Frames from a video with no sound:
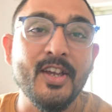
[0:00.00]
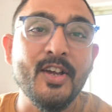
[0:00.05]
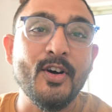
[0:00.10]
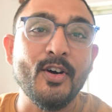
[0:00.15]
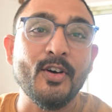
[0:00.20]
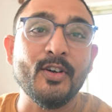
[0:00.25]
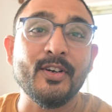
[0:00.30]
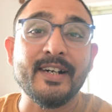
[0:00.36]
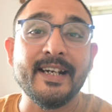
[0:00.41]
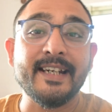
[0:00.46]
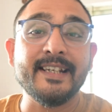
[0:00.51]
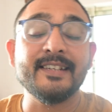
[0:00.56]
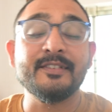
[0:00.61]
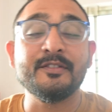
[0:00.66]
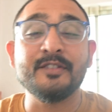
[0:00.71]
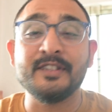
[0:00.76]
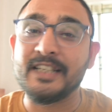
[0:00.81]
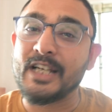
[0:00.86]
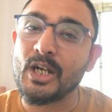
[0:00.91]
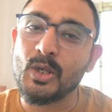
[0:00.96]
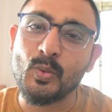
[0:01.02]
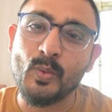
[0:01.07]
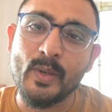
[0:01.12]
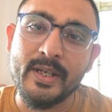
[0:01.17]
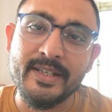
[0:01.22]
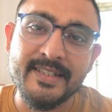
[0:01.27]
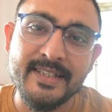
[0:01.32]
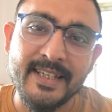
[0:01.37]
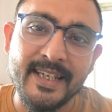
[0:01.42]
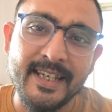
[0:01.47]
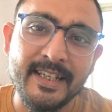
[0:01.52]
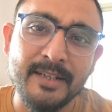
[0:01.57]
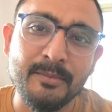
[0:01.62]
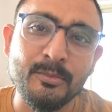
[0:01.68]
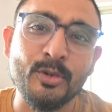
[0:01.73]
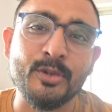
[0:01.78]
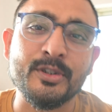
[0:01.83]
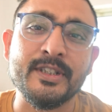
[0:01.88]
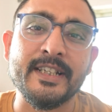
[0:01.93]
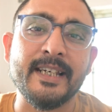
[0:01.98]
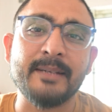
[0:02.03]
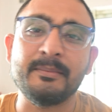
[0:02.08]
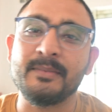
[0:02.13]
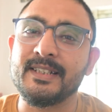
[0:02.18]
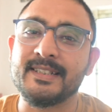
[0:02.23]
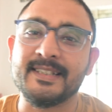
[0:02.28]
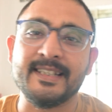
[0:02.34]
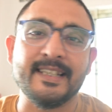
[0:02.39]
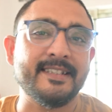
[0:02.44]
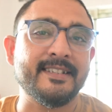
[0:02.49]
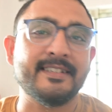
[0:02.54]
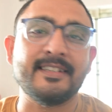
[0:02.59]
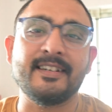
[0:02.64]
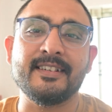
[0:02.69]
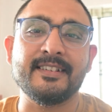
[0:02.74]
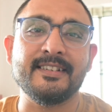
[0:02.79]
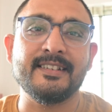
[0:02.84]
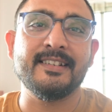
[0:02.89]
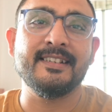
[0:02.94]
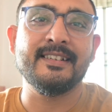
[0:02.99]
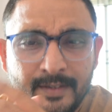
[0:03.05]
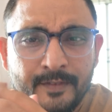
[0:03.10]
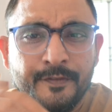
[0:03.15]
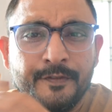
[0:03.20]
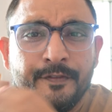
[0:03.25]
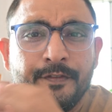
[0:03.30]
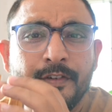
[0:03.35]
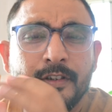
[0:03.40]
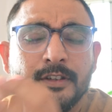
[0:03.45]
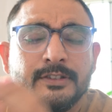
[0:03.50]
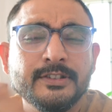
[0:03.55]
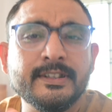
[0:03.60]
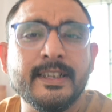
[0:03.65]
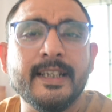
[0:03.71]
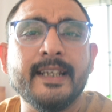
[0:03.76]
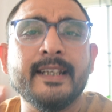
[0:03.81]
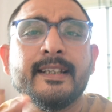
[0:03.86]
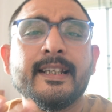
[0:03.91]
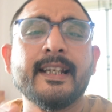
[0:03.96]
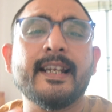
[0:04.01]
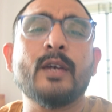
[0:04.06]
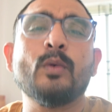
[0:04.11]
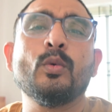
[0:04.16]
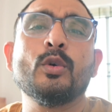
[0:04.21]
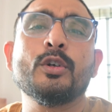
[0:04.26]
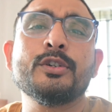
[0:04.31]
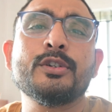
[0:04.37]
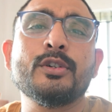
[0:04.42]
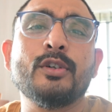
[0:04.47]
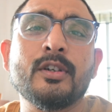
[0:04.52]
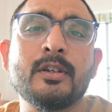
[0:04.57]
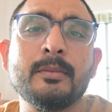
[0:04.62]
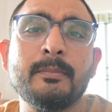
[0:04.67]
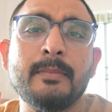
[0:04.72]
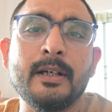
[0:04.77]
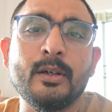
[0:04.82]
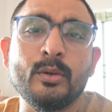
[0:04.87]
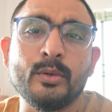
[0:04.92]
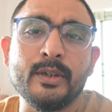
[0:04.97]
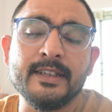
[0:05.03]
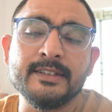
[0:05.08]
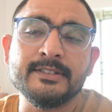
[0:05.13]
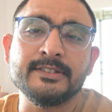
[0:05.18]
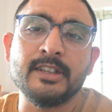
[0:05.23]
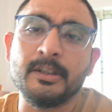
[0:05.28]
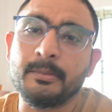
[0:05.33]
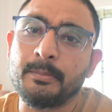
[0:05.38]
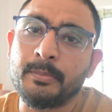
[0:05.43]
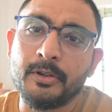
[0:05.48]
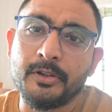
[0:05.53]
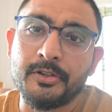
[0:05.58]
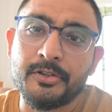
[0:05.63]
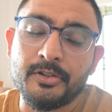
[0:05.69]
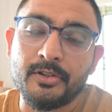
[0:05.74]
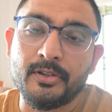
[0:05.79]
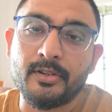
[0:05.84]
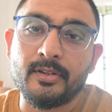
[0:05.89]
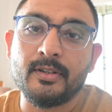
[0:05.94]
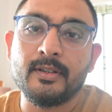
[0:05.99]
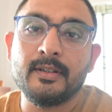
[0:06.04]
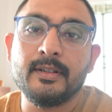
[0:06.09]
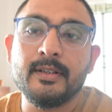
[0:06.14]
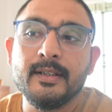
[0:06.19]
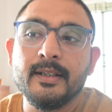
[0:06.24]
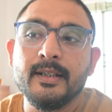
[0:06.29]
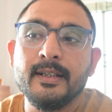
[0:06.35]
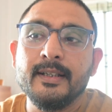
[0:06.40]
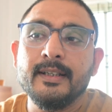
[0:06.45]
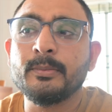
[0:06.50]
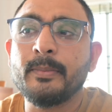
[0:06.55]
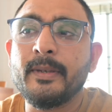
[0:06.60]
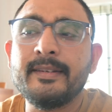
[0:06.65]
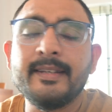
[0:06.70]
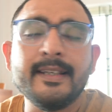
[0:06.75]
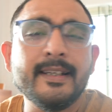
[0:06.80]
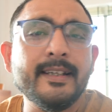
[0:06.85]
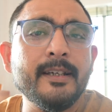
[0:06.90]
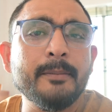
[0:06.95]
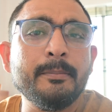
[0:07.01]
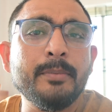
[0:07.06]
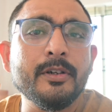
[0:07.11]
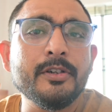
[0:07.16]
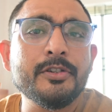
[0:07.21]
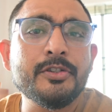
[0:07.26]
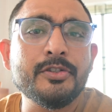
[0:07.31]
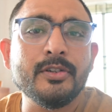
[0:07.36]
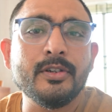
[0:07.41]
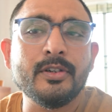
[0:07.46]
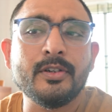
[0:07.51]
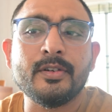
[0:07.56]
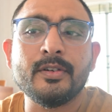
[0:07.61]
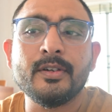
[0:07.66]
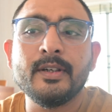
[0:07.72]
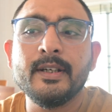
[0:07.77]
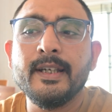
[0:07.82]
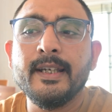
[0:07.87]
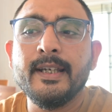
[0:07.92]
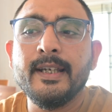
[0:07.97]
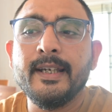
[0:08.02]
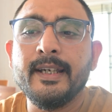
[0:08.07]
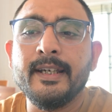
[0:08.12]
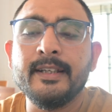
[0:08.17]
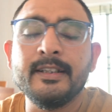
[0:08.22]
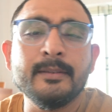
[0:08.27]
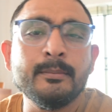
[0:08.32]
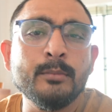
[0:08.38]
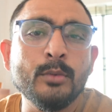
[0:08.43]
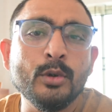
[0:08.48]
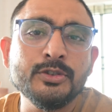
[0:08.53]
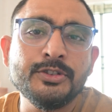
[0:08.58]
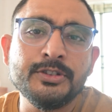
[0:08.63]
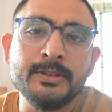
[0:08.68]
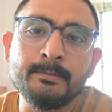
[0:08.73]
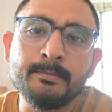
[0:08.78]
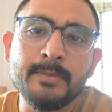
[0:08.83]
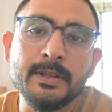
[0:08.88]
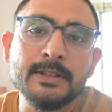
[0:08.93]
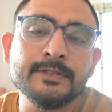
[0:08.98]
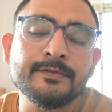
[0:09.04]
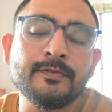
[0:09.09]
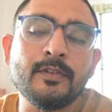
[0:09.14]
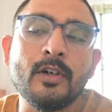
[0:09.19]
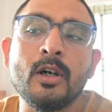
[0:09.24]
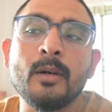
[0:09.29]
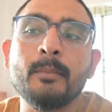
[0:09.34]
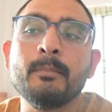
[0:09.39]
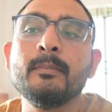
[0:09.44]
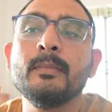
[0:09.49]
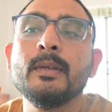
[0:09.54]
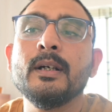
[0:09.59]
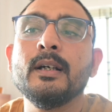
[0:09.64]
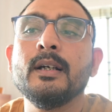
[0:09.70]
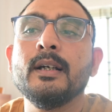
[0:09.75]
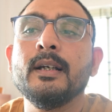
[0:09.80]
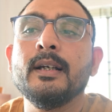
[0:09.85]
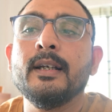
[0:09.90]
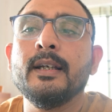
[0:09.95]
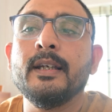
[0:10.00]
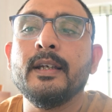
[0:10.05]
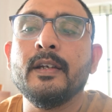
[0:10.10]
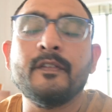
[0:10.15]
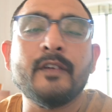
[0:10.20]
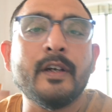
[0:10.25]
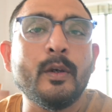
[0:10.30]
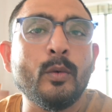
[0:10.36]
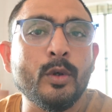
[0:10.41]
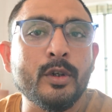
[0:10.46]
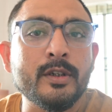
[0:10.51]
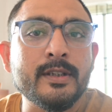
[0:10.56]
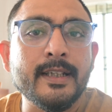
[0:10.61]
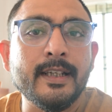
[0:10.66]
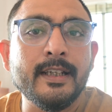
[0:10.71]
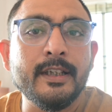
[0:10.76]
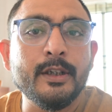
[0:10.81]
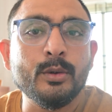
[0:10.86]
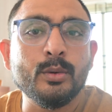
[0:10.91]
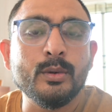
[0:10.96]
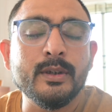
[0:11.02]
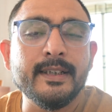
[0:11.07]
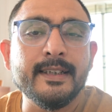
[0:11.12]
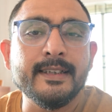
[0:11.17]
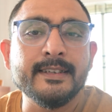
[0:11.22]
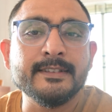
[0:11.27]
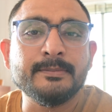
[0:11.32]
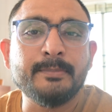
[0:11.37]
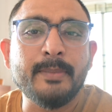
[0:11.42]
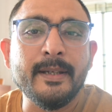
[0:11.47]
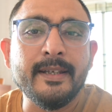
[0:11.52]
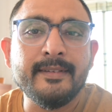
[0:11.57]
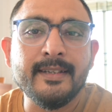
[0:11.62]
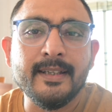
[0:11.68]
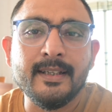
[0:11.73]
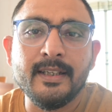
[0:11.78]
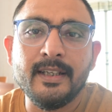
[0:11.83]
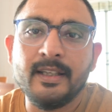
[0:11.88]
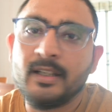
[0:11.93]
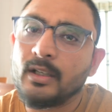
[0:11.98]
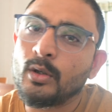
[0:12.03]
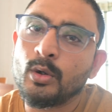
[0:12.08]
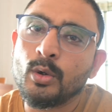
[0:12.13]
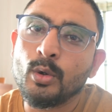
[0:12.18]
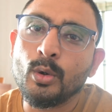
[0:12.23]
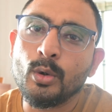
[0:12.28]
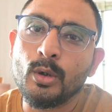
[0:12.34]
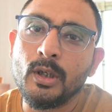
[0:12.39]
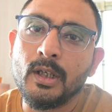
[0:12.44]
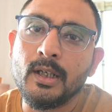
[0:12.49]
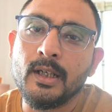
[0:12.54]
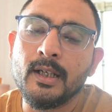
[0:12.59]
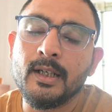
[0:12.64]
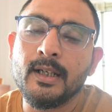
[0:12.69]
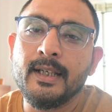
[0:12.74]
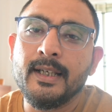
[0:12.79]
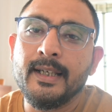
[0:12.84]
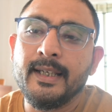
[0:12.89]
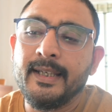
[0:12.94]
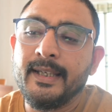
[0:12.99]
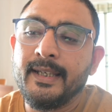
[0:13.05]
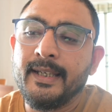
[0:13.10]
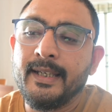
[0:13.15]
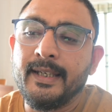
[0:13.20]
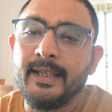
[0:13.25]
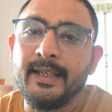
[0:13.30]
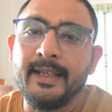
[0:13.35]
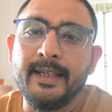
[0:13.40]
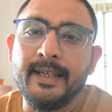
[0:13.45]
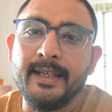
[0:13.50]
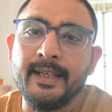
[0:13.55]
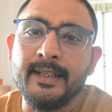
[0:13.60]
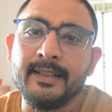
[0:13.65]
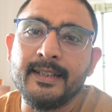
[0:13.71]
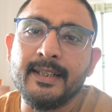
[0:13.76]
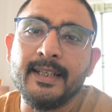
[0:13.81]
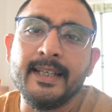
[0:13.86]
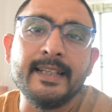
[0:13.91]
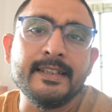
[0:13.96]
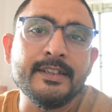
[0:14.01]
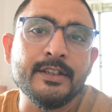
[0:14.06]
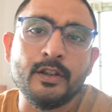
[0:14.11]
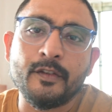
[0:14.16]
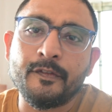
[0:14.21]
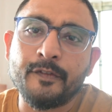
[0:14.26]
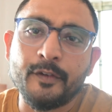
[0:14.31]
Alright, without wasting any more time, let's get started. First thing that I want to talk about is the aperture. Basically, aperture in the most simplest form, if I want to tell you, is basically a hole in the lens of